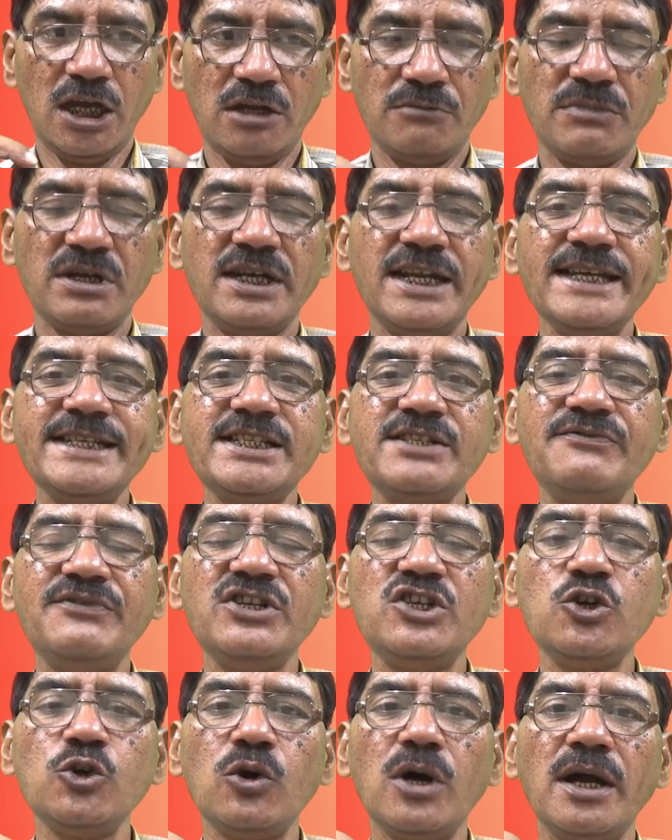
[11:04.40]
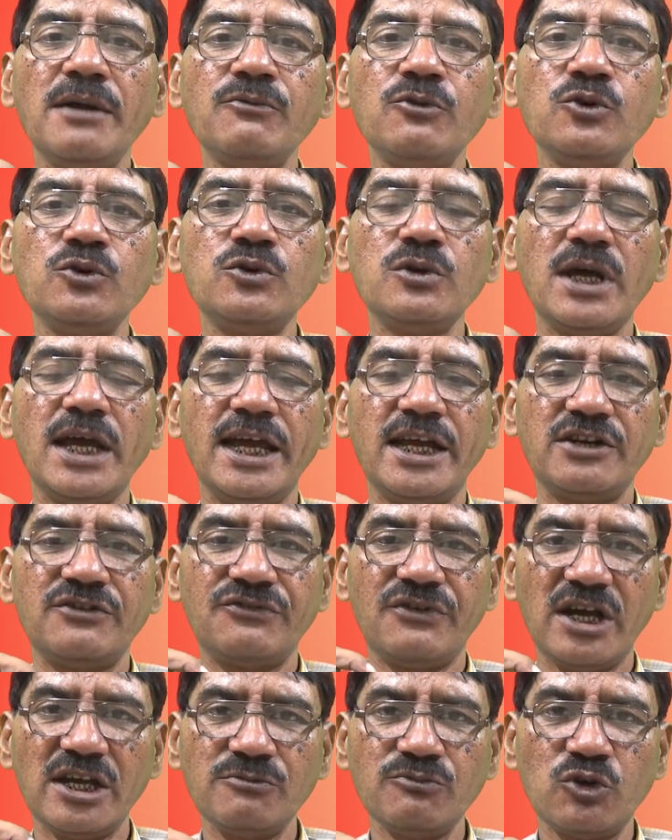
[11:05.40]
In my next video, I'm going to add
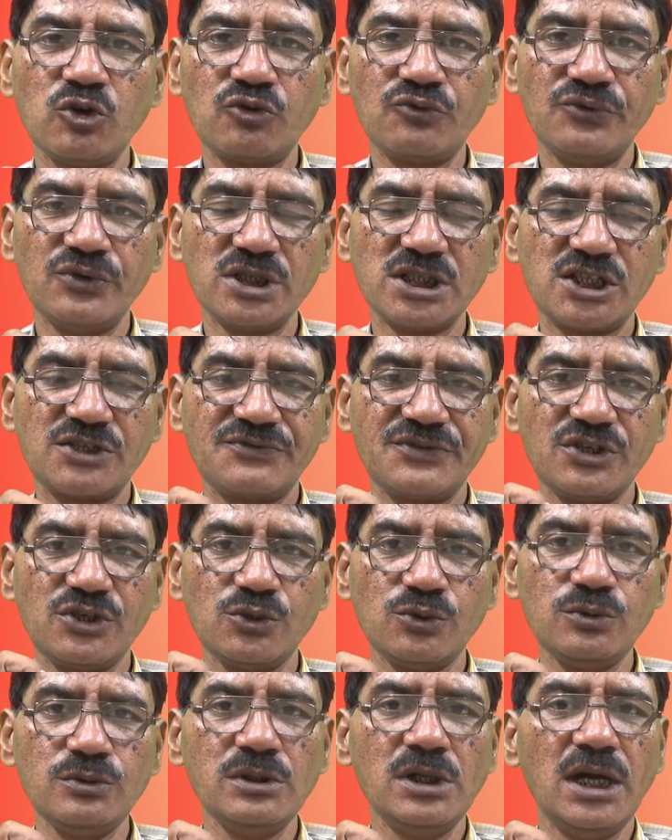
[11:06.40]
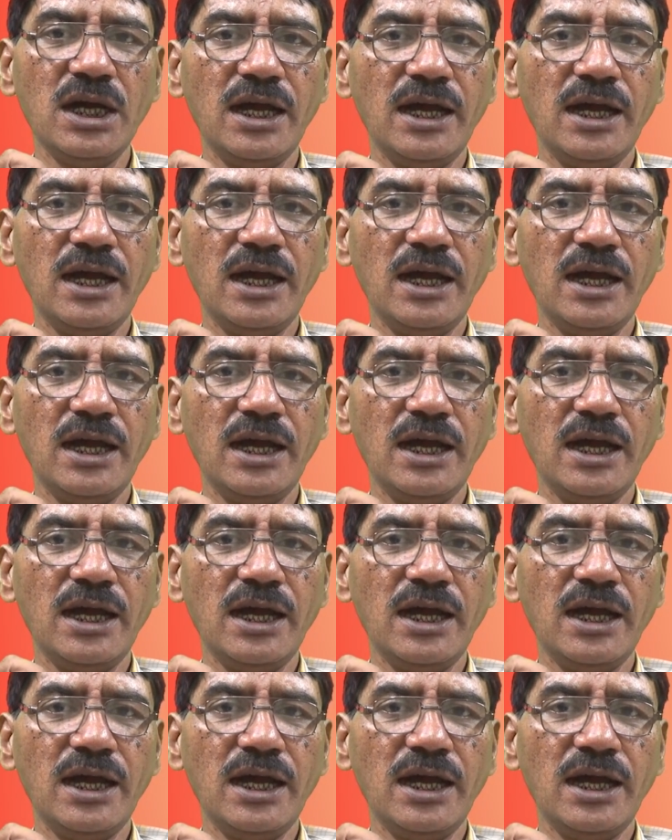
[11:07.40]
5 more words for you.